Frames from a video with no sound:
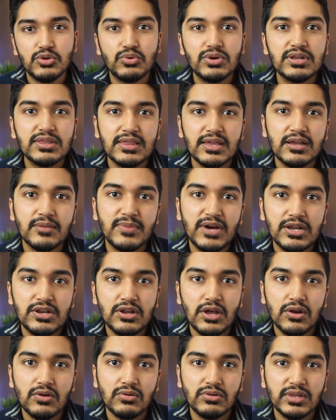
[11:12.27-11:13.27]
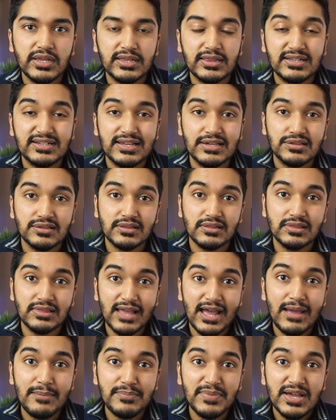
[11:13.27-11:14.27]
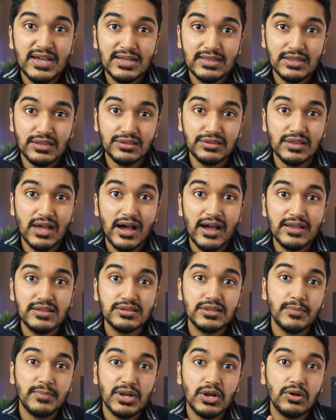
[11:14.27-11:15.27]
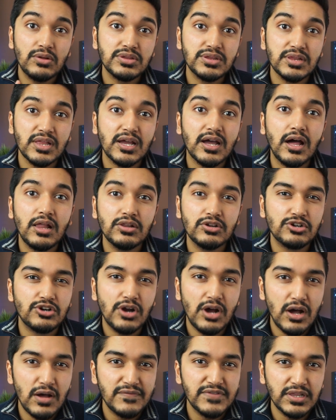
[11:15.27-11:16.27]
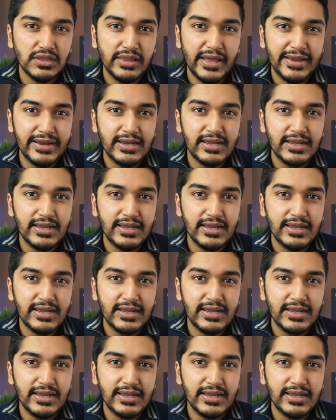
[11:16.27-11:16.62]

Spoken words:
want to think about not only the desk lamp, the size, but also the color of the light